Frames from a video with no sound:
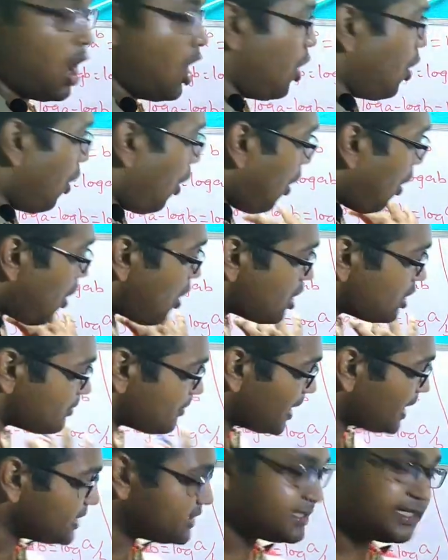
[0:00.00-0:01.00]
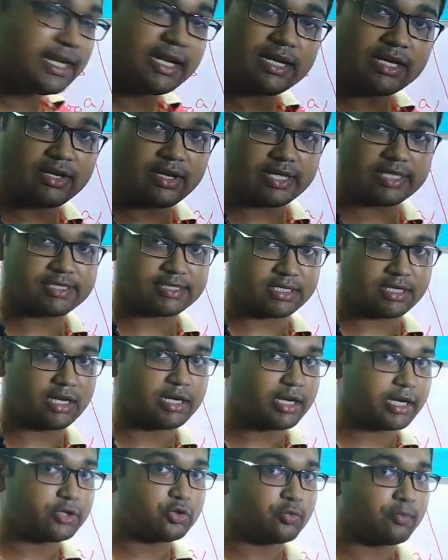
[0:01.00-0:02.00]
all my degrees
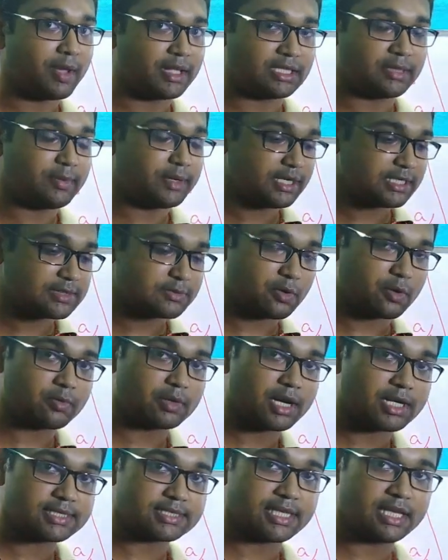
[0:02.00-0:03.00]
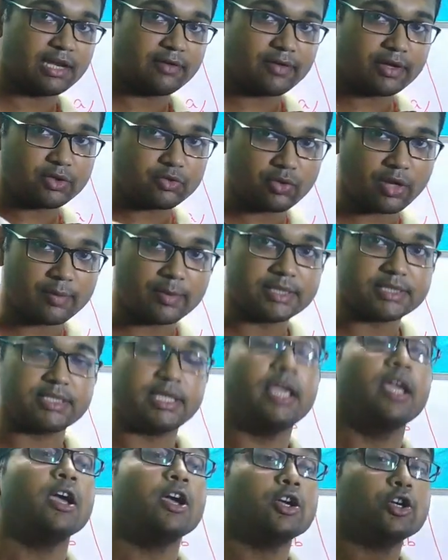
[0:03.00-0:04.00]
related to mathematics from class 11 to
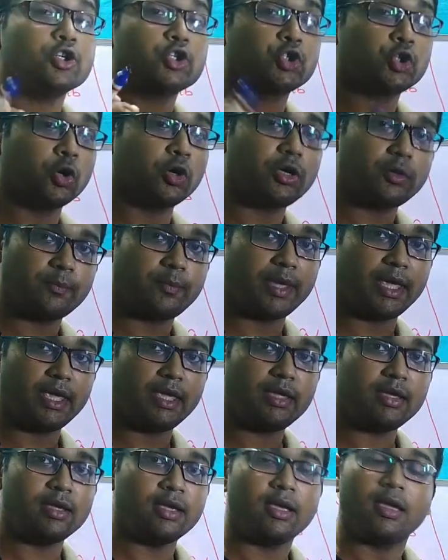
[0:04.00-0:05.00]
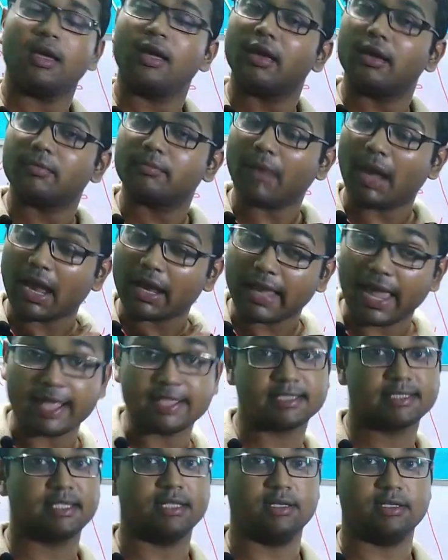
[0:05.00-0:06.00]
MSc should be
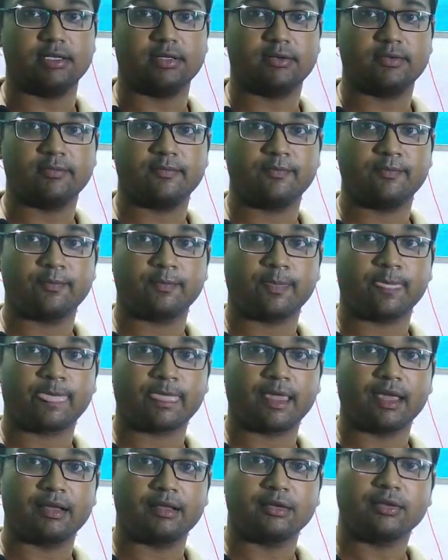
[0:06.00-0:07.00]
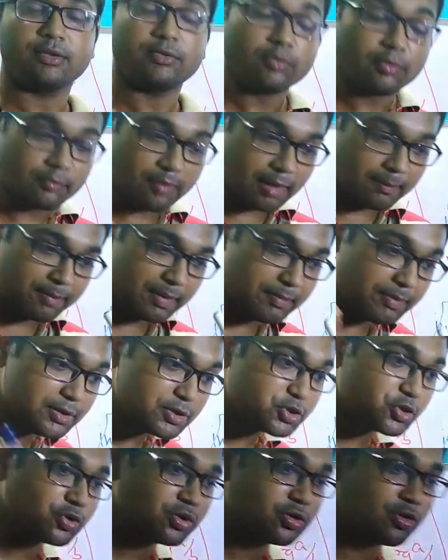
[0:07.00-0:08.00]
cancelled. People
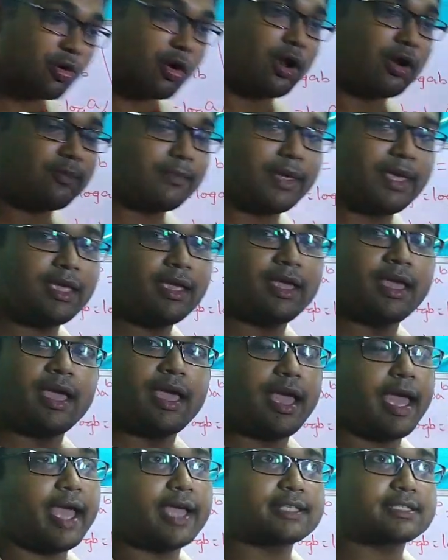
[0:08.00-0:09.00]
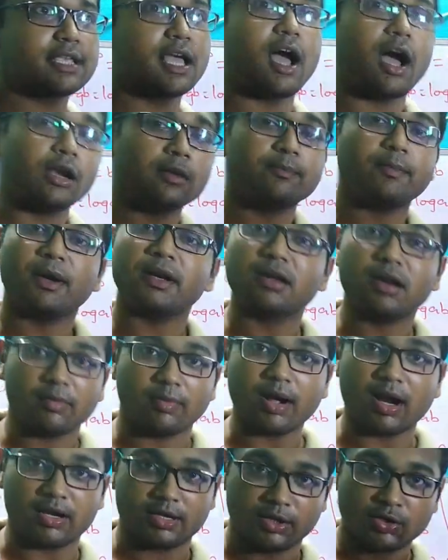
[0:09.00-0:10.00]
should call me as a Anpar
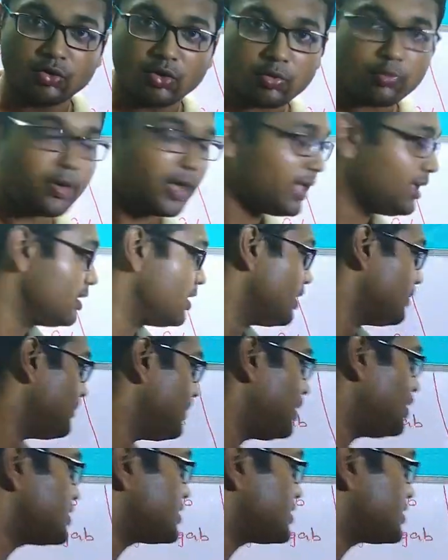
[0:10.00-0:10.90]
Gavar. You know why? Because